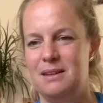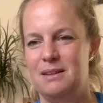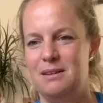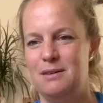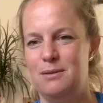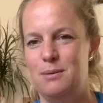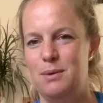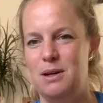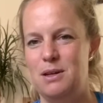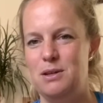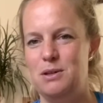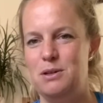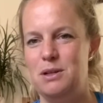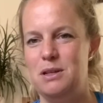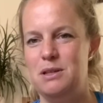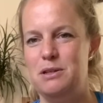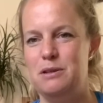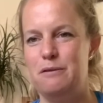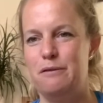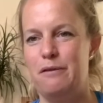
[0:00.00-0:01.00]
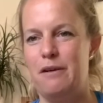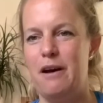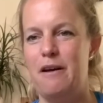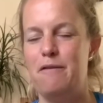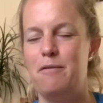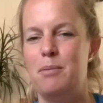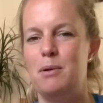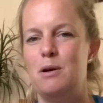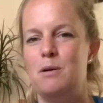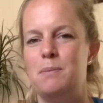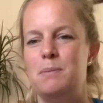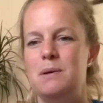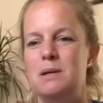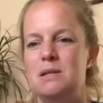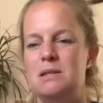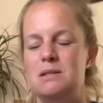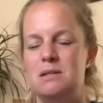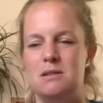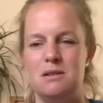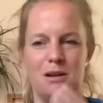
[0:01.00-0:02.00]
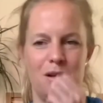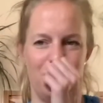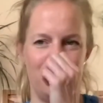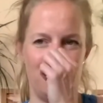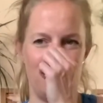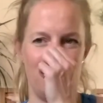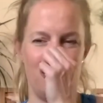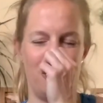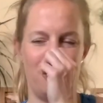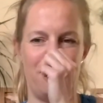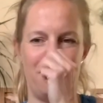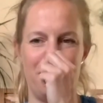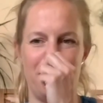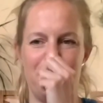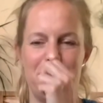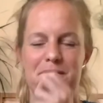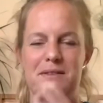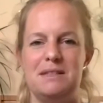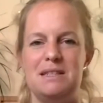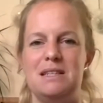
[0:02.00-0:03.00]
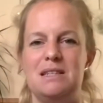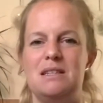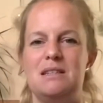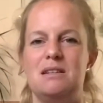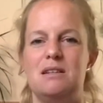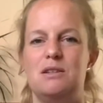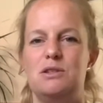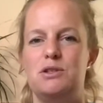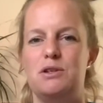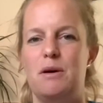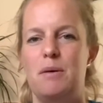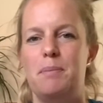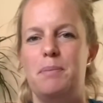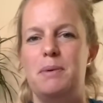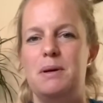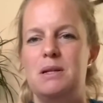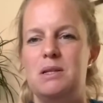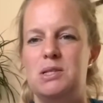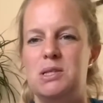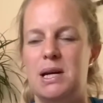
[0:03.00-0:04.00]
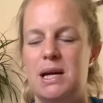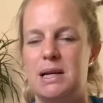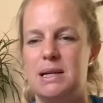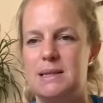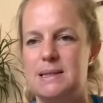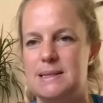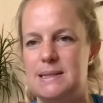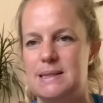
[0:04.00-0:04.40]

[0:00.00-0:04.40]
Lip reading: When you did your 5 burpees, you're gonna do 15 jumping jacks.